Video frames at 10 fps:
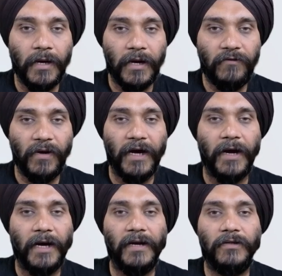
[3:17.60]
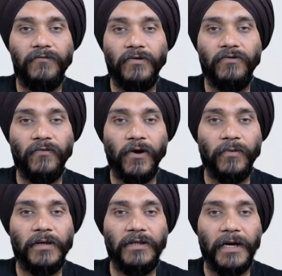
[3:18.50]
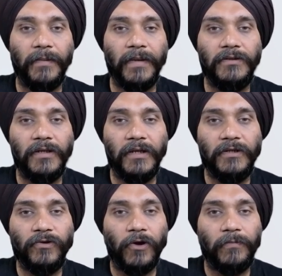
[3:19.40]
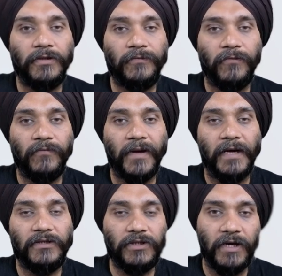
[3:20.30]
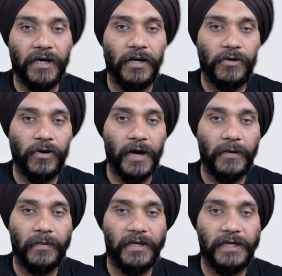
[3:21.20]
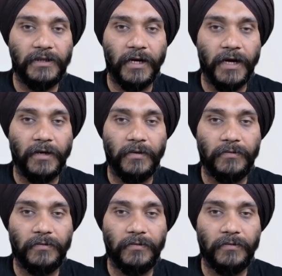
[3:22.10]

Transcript: Finally, switch over to assignments and scope this profile strictly to your admin test identity.